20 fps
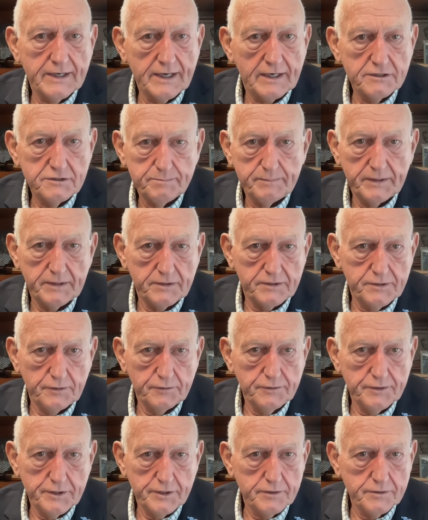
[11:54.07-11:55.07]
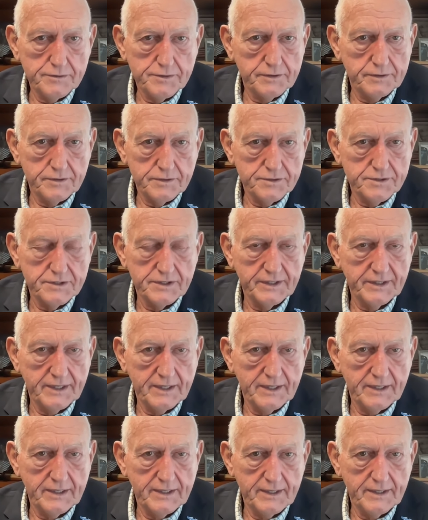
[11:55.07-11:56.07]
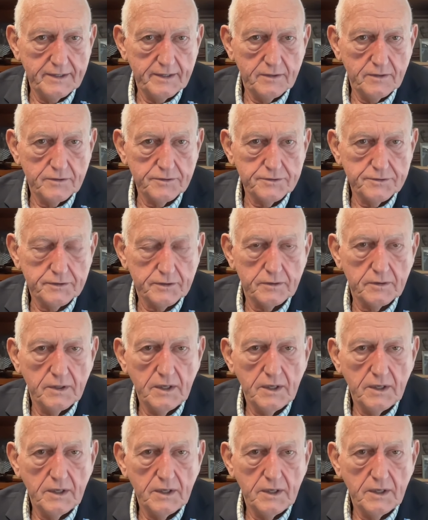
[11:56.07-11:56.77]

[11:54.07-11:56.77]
I spent 2 years at the CIA also,